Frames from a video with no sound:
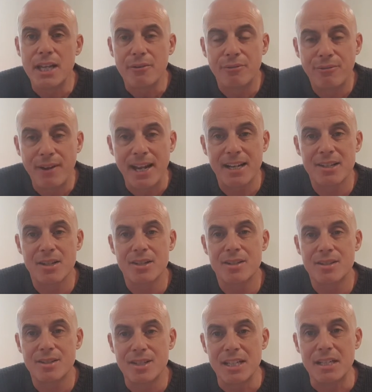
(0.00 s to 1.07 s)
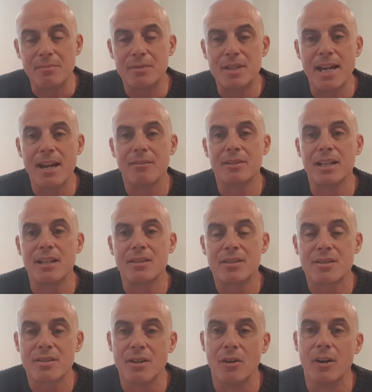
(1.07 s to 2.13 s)
affect us deep down
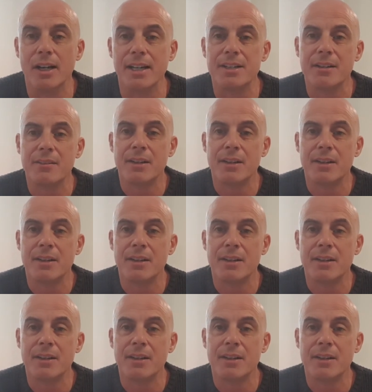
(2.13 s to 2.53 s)
inside,